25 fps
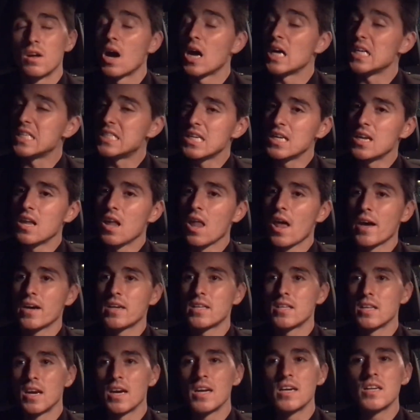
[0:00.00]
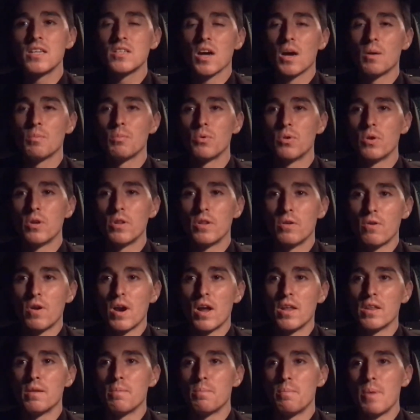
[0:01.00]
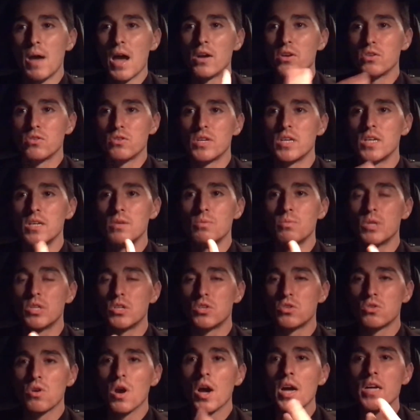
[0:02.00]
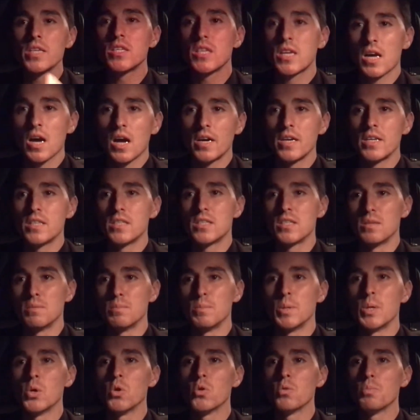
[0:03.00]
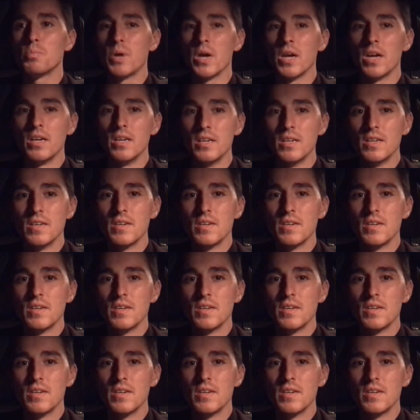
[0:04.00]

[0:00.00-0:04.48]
I did like that anytime we're around the boundary, we tried to cut into the middle, but